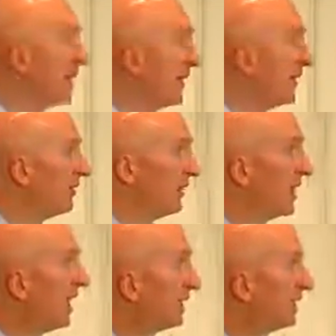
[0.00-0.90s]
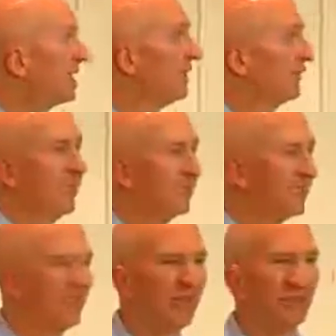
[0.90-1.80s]
money or not? Do we
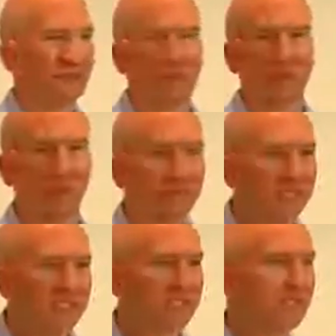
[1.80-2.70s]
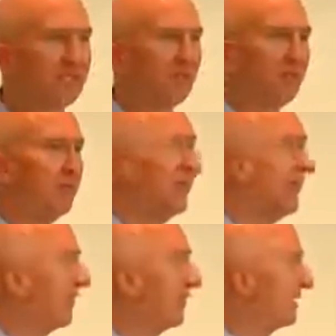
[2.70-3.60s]
consider those more purchases, or do we
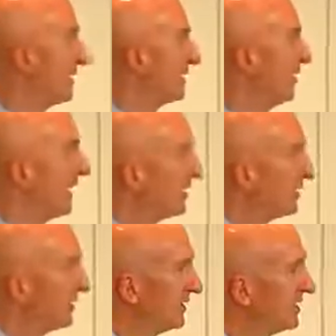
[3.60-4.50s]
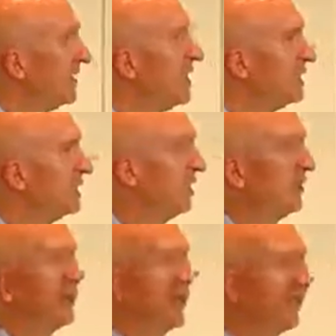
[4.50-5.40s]
count those as donations?
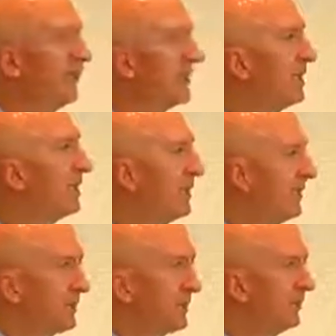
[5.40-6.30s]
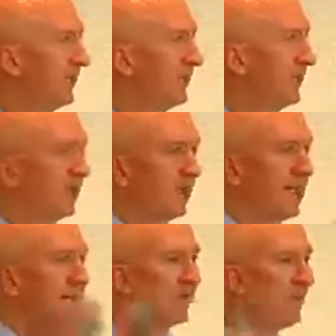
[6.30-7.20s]
So I think some of these can be a
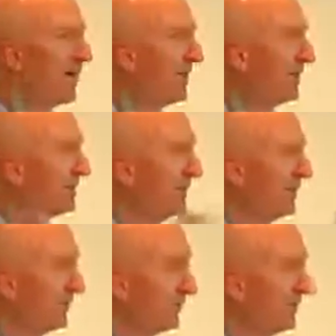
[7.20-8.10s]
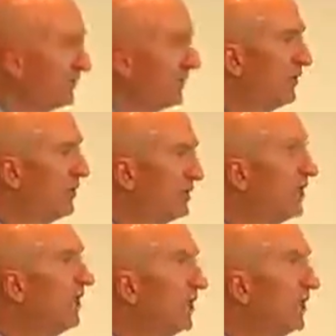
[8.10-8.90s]
lot of policies to influence